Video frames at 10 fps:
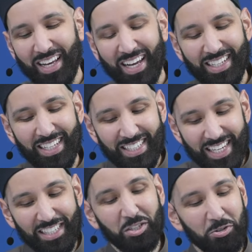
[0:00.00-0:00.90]
And his
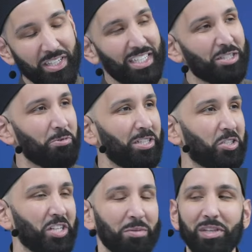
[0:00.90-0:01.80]
history is
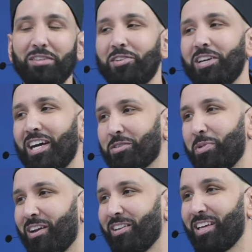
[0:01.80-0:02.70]
rich, and believe it or not,
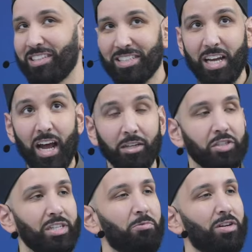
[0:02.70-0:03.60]
subhanAllah, this is
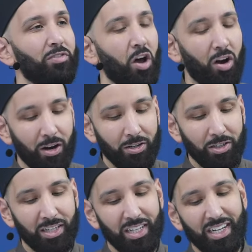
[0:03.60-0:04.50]
actually one of the
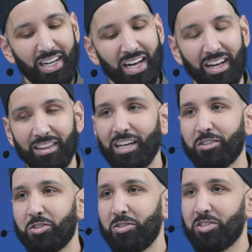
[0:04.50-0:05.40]
harder
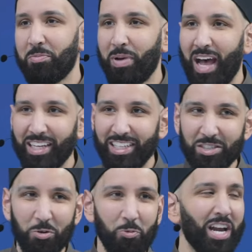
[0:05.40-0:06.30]
lectures to pack
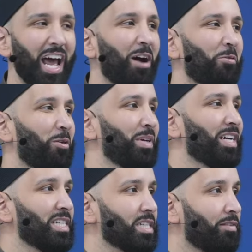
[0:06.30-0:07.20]
into 1 hour
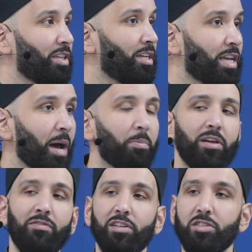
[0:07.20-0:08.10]
because of the depth
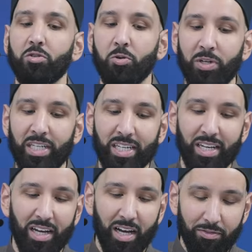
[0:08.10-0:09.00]
of the story
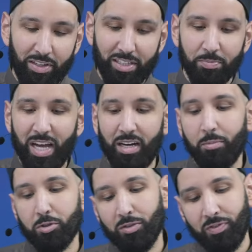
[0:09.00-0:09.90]
of this man,
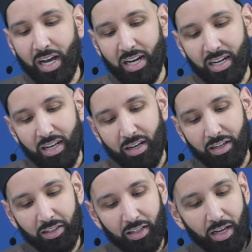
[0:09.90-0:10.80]
Abu Sufyan
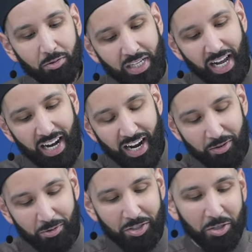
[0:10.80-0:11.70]
radiallahu ta'ala
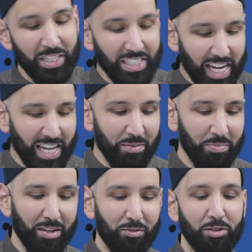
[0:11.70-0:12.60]
anhu. So his
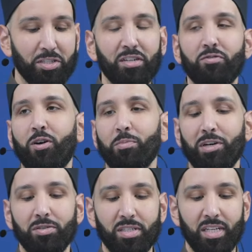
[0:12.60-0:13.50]
name, first and
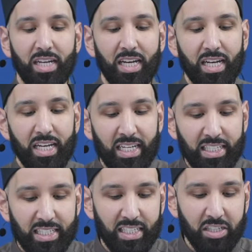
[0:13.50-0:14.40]
foremost,
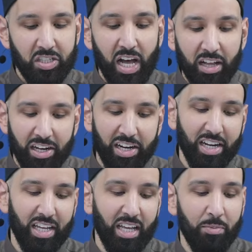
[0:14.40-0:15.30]
is
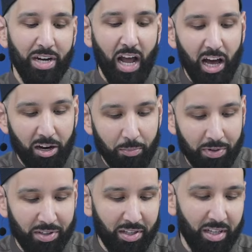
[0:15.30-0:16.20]
Sakhr ibn Harb
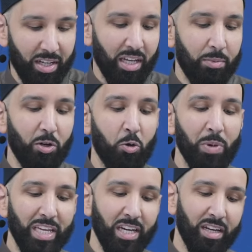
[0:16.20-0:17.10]
ibn
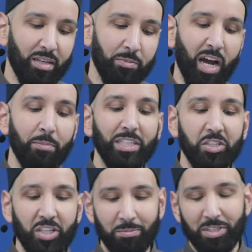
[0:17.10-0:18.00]
Umayyah ibn Abdi
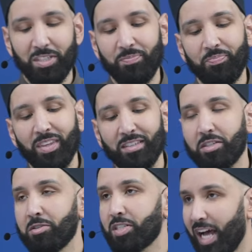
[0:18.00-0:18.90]
Shams.
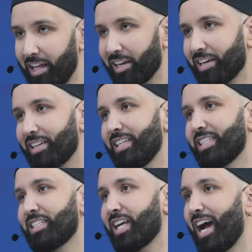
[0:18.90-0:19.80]
So Sakhr
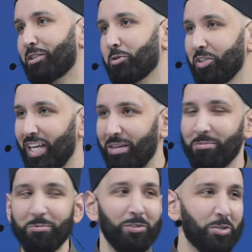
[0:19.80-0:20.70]
is his actual name,
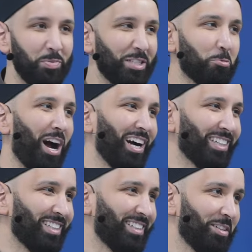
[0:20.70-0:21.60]
which means rock,
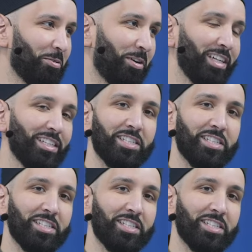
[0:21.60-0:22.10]
right?